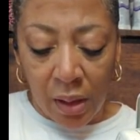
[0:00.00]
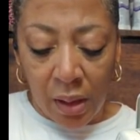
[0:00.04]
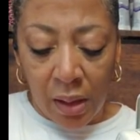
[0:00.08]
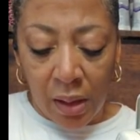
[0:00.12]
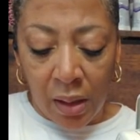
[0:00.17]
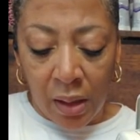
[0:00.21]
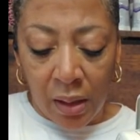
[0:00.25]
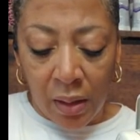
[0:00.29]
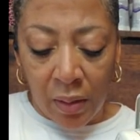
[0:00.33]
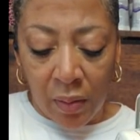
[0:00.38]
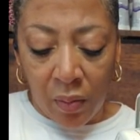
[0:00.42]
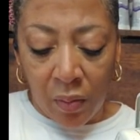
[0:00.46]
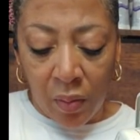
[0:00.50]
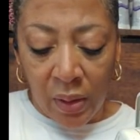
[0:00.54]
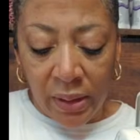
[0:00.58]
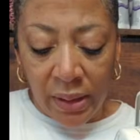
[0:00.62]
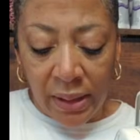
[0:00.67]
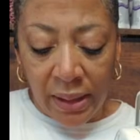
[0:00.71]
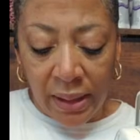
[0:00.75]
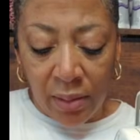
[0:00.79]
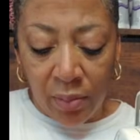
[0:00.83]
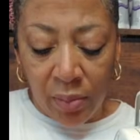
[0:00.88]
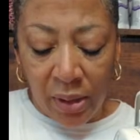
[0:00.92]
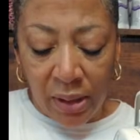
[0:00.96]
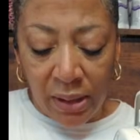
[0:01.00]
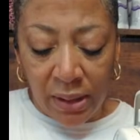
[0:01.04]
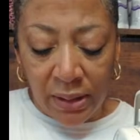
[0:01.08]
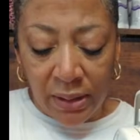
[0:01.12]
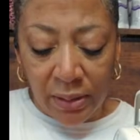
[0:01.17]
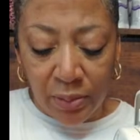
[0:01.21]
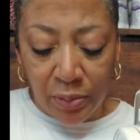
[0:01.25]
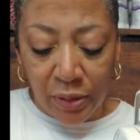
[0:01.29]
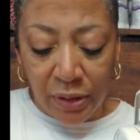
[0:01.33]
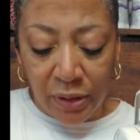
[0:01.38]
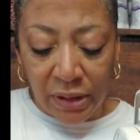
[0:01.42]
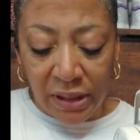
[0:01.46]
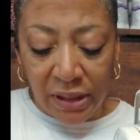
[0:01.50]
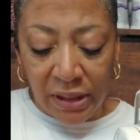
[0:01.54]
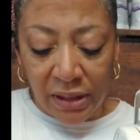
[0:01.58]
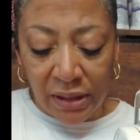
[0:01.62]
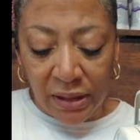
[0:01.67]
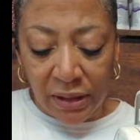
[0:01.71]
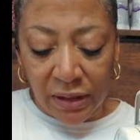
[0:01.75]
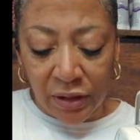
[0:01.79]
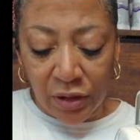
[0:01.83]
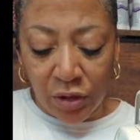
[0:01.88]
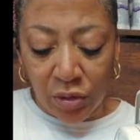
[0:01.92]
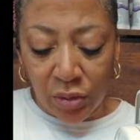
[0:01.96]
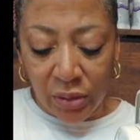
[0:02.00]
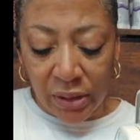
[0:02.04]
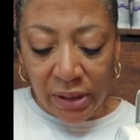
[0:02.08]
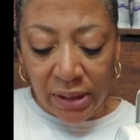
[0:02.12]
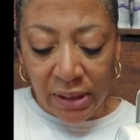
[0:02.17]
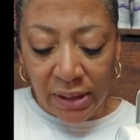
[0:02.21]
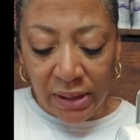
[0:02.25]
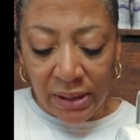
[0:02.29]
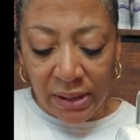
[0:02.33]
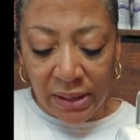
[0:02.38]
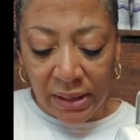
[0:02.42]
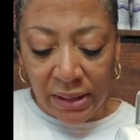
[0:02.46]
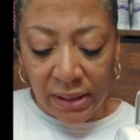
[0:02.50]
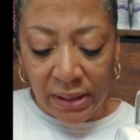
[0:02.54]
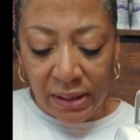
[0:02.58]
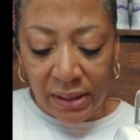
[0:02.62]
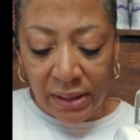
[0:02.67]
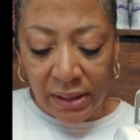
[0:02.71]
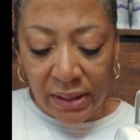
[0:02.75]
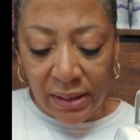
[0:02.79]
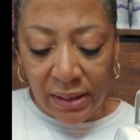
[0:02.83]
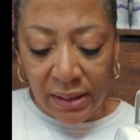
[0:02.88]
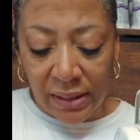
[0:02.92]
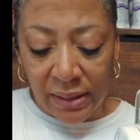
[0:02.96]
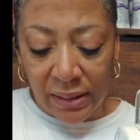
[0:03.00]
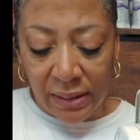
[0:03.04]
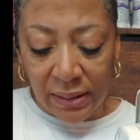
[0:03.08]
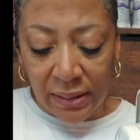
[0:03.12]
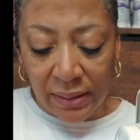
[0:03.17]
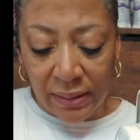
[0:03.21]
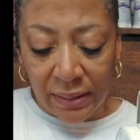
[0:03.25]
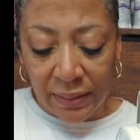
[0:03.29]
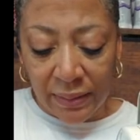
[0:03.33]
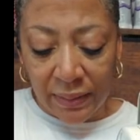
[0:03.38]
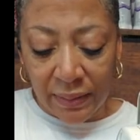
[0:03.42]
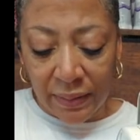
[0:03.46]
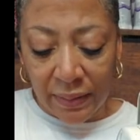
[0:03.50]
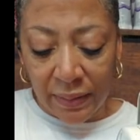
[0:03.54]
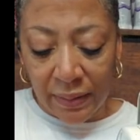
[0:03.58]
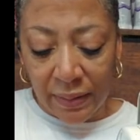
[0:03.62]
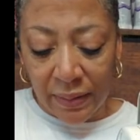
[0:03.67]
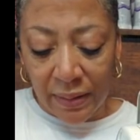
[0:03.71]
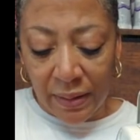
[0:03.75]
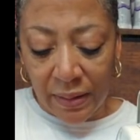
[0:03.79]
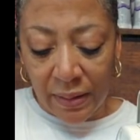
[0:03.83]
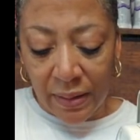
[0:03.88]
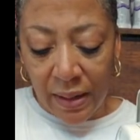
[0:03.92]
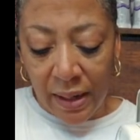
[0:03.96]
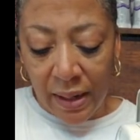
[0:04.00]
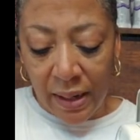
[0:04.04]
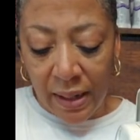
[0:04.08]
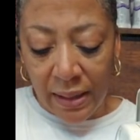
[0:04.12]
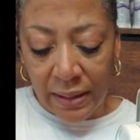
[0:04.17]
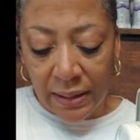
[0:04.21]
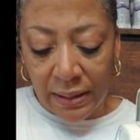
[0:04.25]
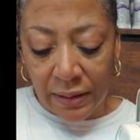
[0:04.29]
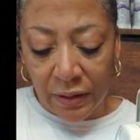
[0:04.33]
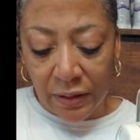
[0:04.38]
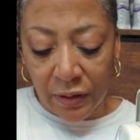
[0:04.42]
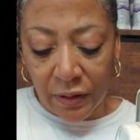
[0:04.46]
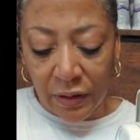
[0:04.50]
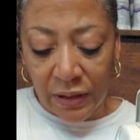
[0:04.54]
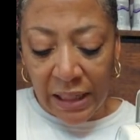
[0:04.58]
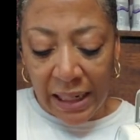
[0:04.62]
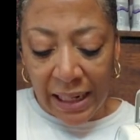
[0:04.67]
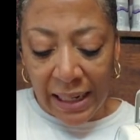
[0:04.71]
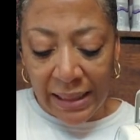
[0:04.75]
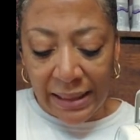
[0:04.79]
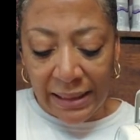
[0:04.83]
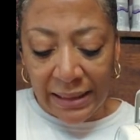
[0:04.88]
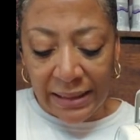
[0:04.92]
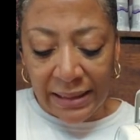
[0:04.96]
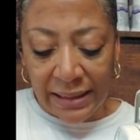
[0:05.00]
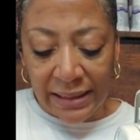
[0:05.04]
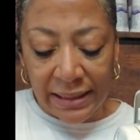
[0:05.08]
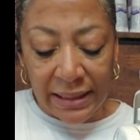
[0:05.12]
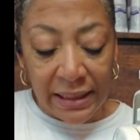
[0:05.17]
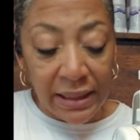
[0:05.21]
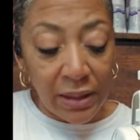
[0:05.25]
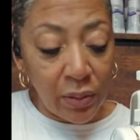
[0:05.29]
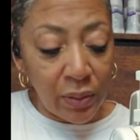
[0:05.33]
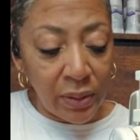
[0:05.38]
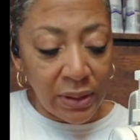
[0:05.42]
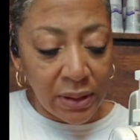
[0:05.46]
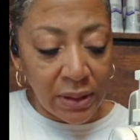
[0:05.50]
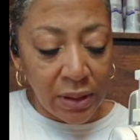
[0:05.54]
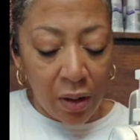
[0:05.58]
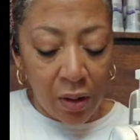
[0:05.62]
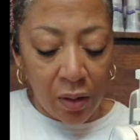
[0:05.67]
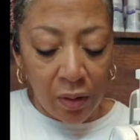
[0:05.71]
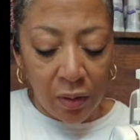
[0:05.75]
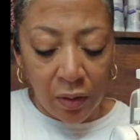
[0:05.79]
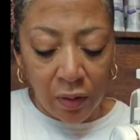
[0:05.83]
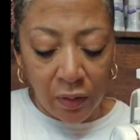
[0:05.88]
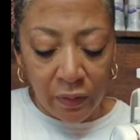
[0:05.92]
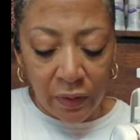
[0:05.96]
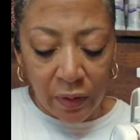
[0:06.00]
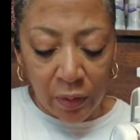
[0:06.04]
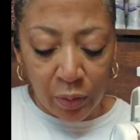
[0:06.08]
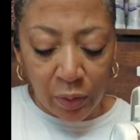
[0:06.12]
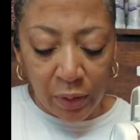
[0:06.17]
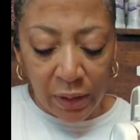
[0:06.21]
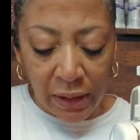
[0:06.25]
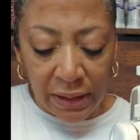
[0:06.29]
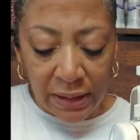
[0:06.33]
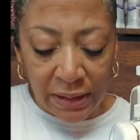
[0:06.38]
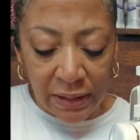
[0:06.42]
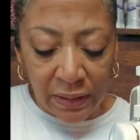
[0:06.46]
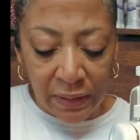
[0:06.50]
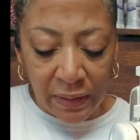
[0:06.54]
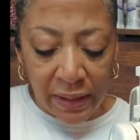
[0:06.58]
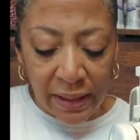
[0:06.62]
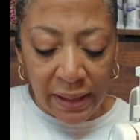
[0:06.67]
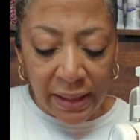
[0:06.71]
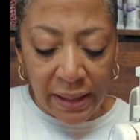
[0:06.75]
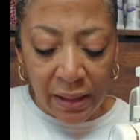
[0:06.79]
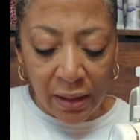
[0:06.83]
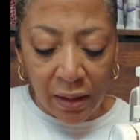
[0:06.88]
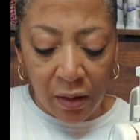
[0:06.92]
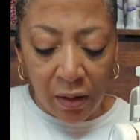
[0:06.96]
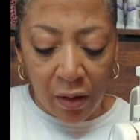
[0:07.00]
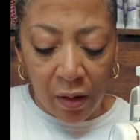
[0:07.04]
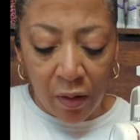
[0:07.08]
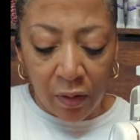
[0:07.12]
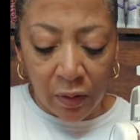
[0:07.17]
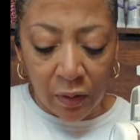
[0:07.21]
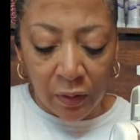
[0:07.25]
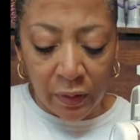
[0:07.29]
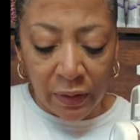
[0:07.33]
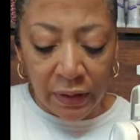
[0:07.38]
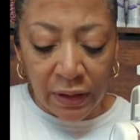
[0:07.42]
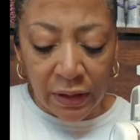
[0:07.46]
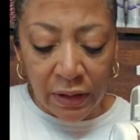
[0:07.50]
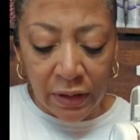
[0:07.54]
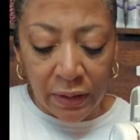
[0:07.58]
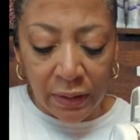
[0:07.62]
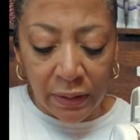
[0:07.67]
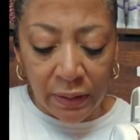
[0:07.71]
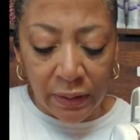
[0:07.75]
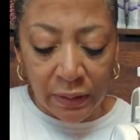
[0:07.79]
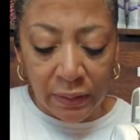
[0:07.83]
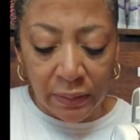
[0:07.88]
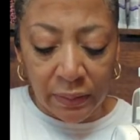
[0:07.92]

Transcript: Now, one thing about this particular dress, it has little tiny sequins all over the place, so they get caught on each other.